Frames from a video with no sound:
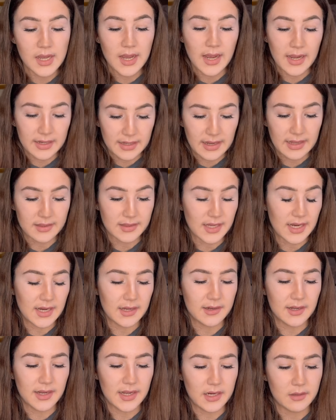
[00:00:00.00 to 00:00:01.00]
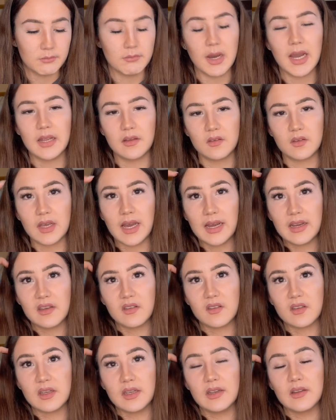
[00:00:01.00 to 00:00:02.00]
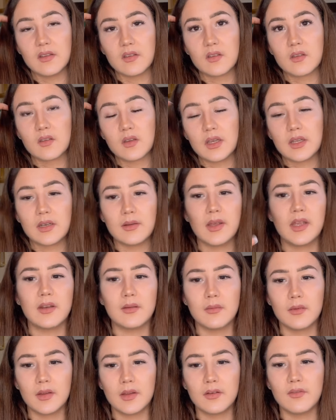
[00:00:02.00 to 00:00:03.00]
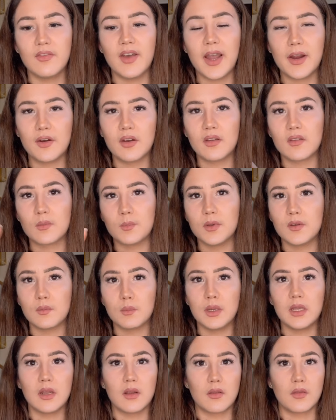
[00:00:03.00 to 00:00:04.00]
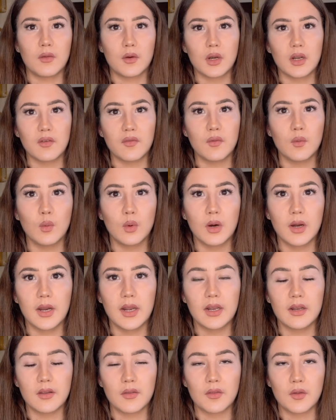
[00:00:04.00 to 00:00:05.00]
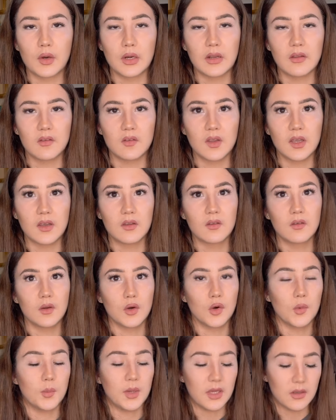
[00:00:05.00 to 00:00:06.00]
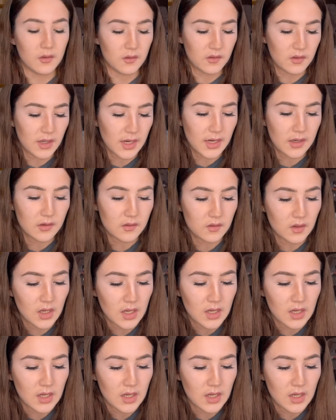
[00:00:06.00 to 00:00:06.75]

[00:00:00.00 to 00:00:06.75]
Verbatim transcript: I get that. And my size is, it varies between a 34 and a 36 European size.